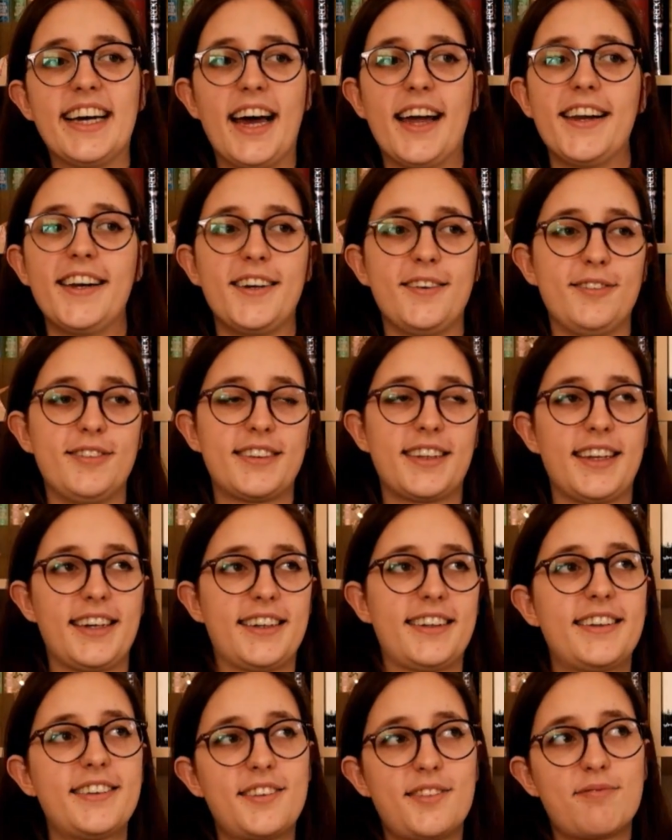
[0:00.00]
and he was
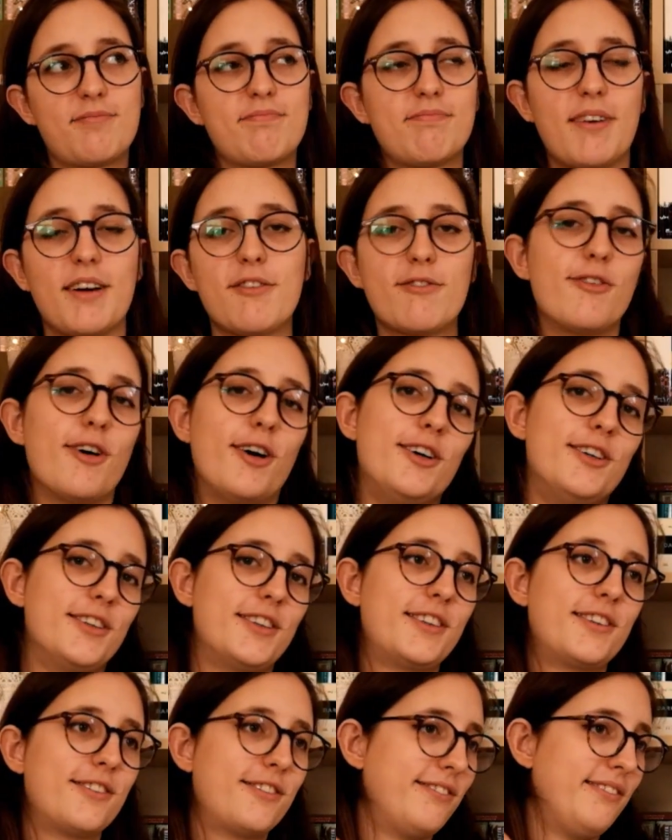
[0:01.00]
like my
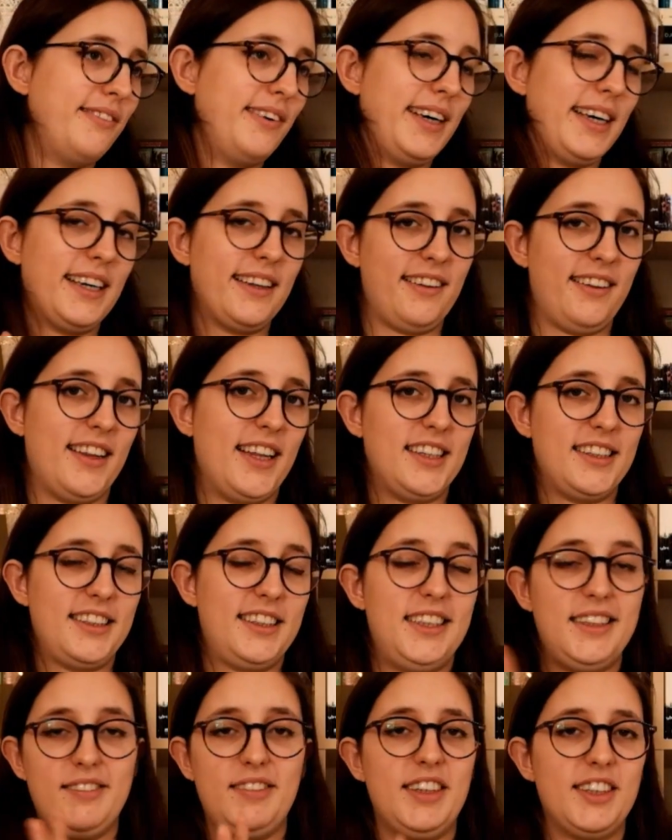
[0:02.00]
first real like
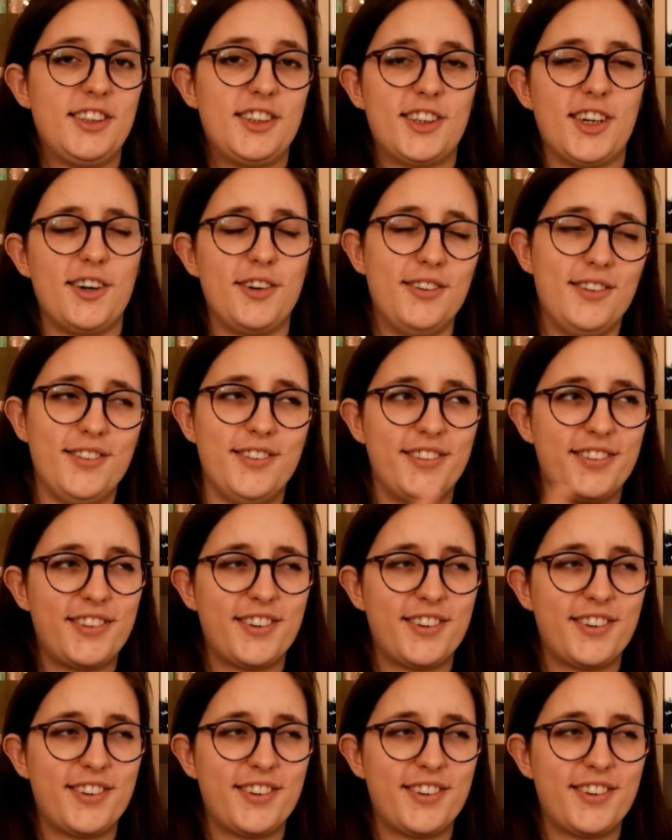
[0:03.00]
TV show